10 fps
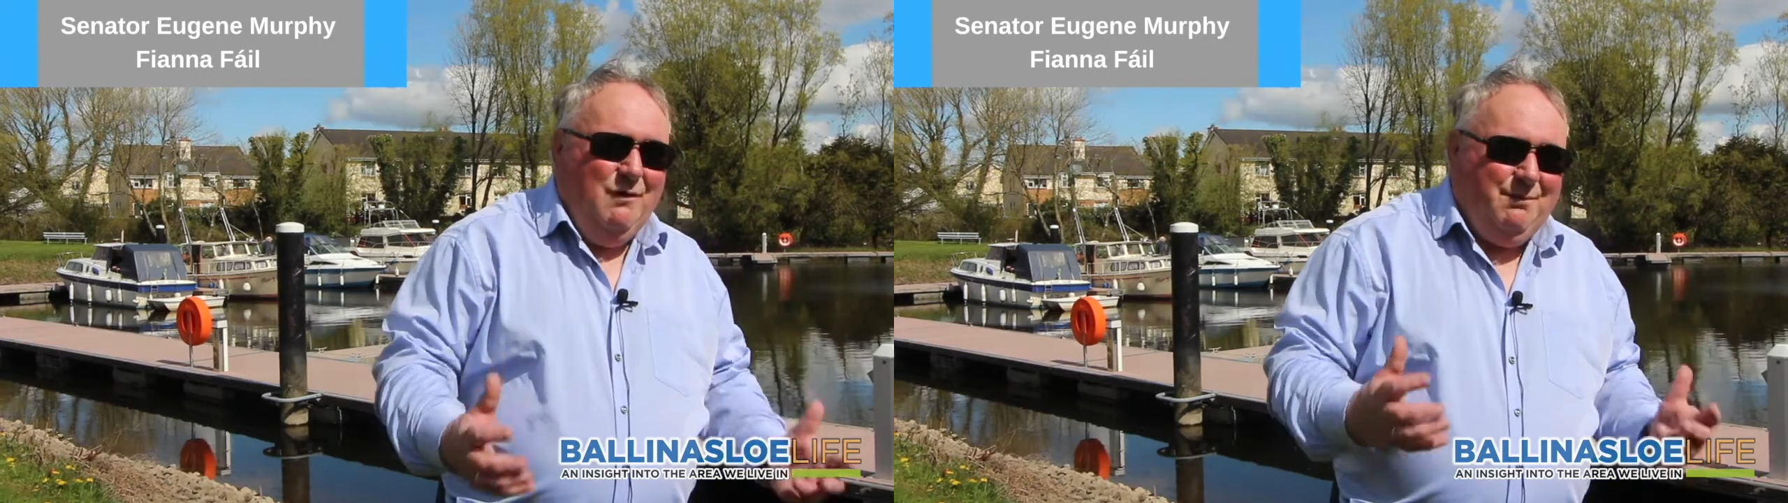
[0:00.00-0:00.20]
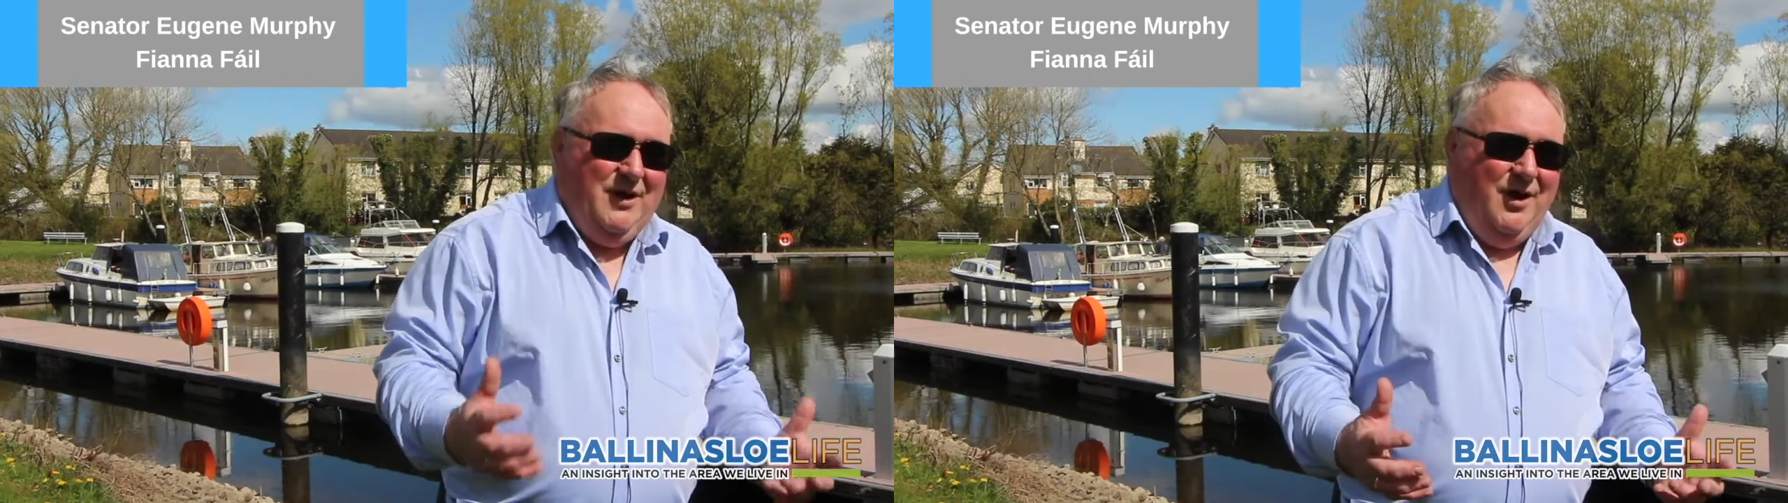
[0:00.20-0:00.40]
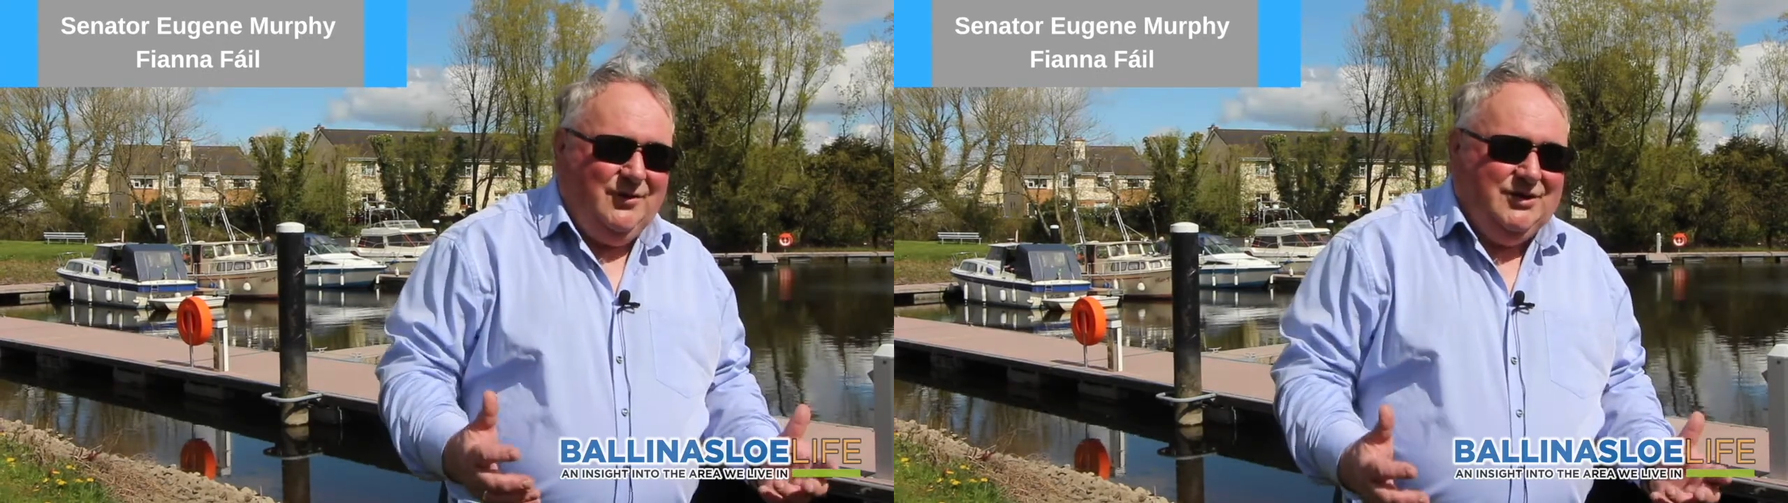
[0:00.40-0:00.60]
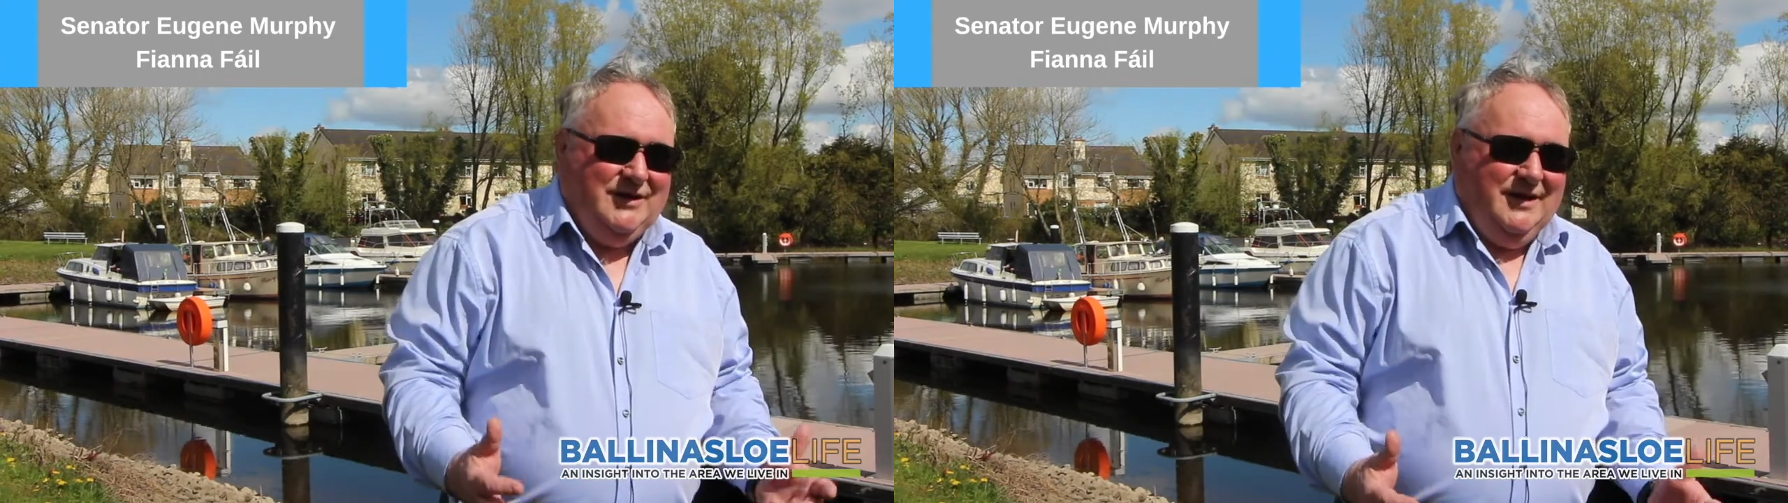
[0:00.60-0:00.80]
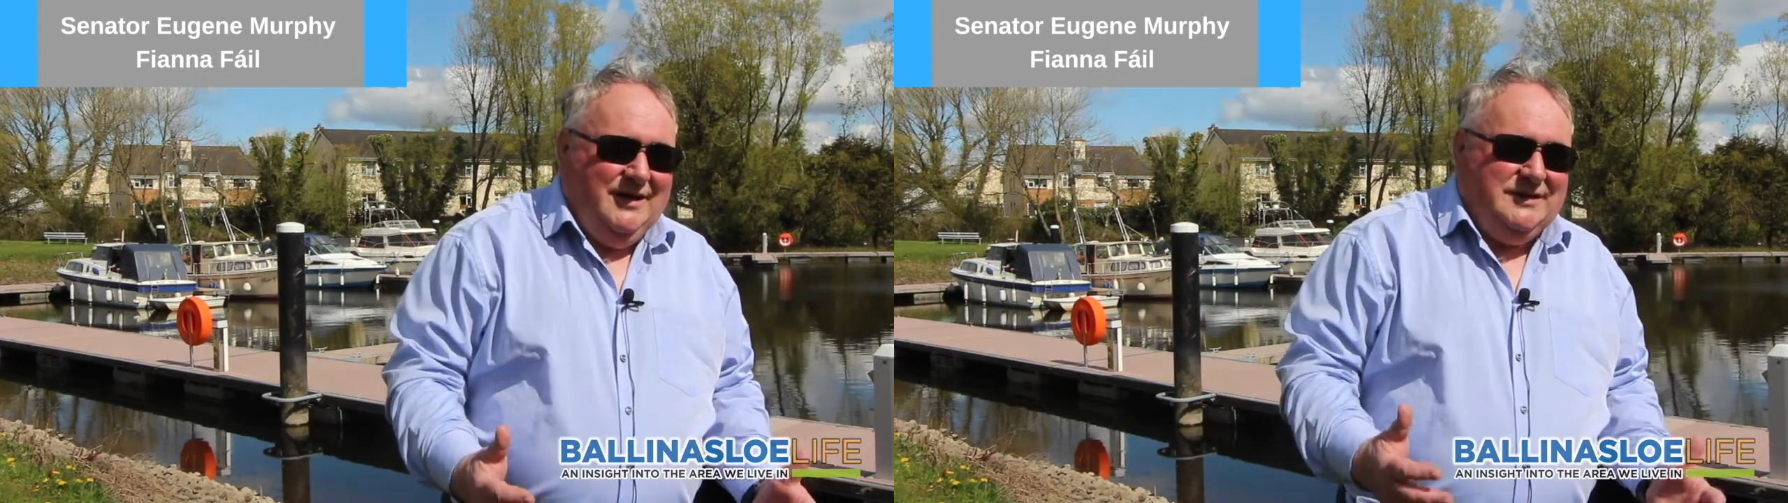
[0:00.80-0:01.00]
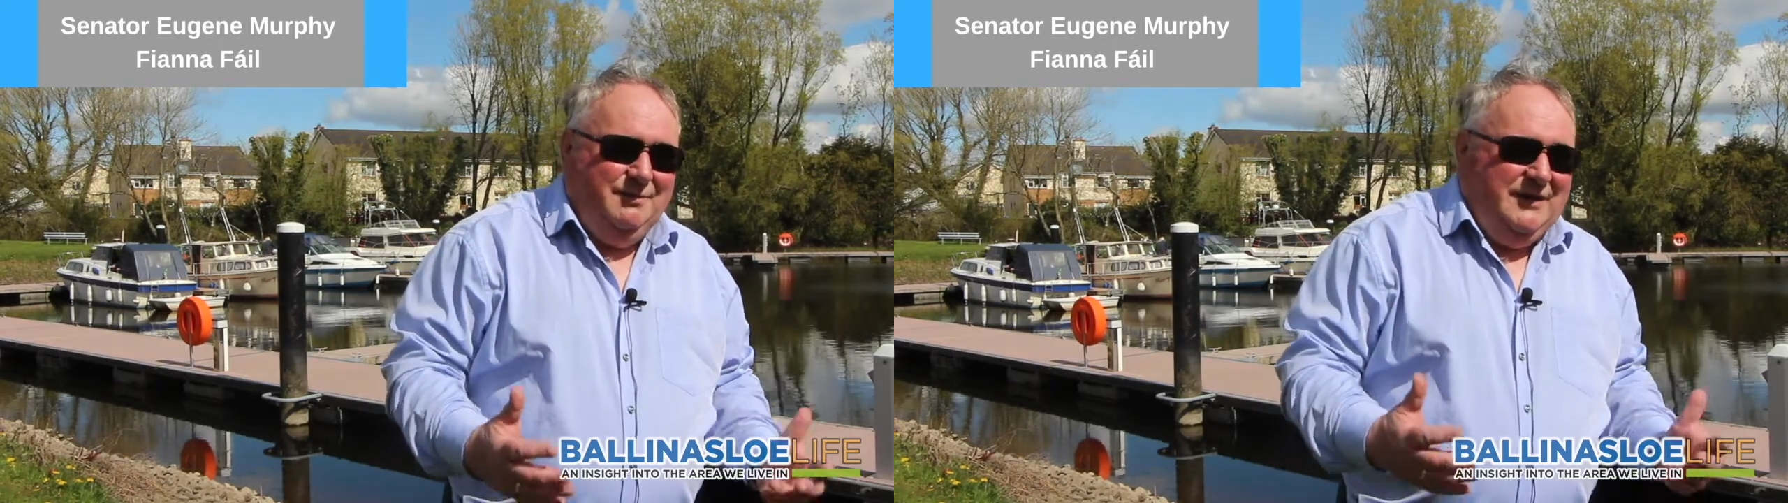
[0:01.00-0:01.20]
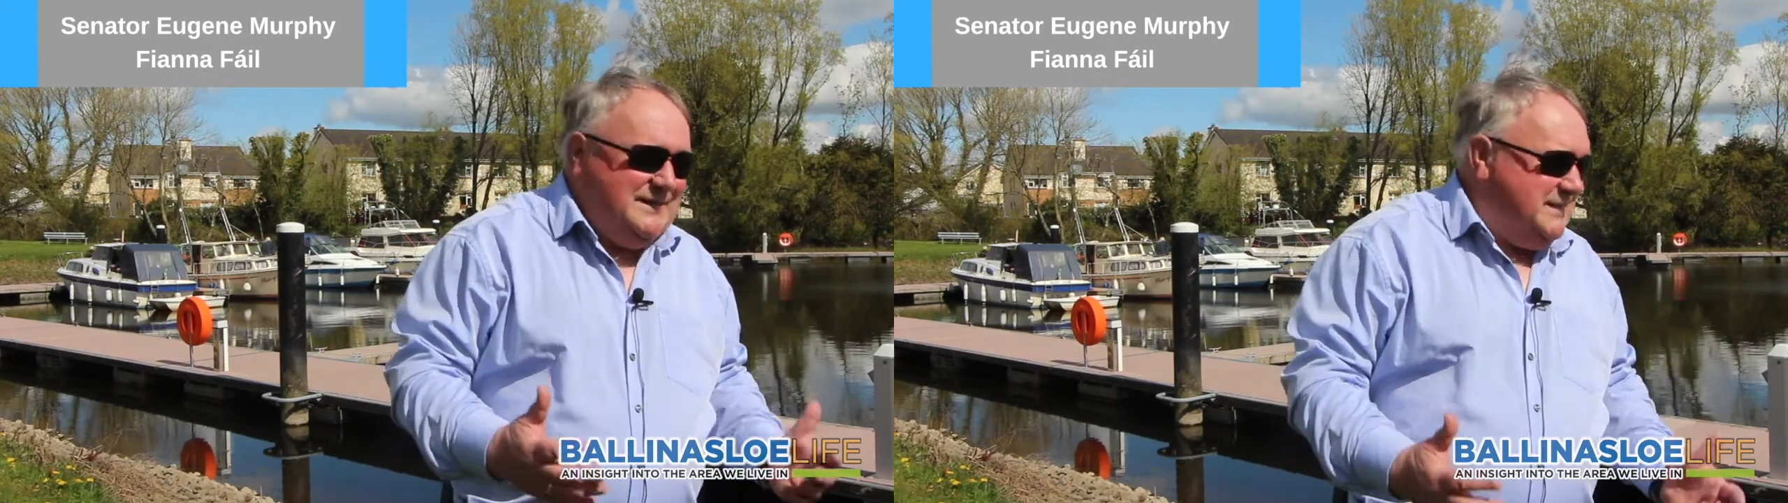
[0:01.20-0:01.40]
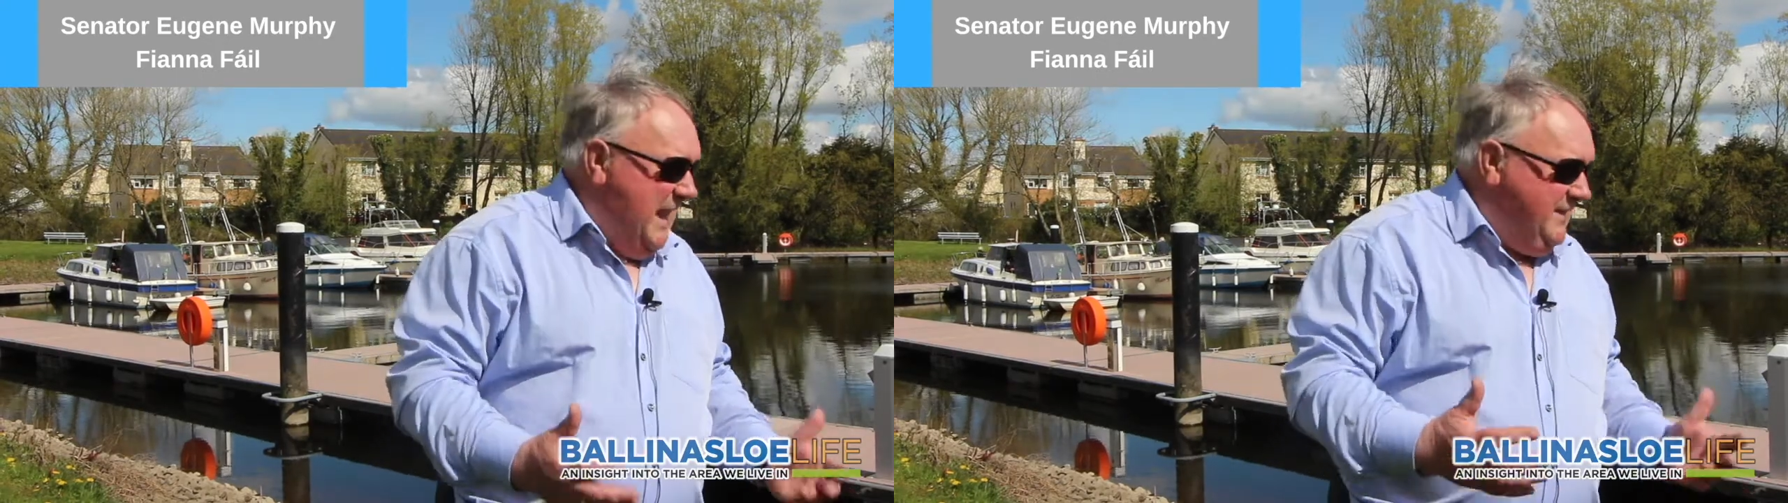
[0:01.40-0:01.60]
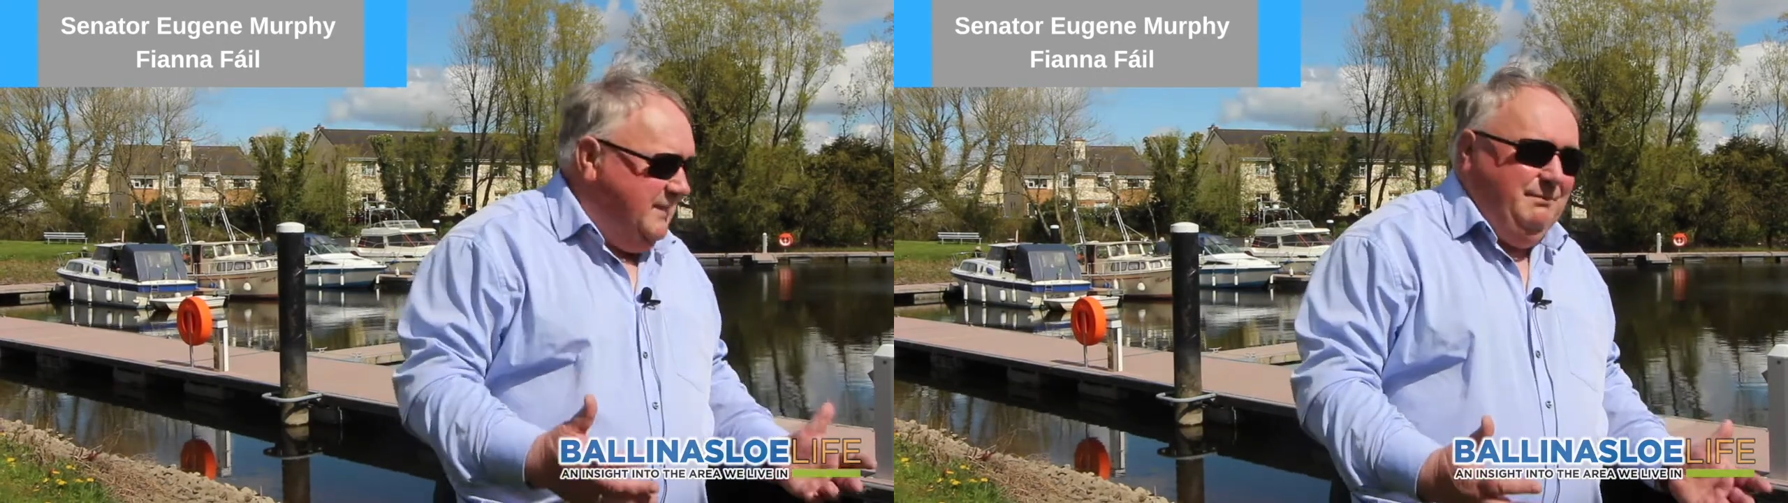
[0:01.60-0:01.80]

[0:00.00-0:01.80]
proud to be standing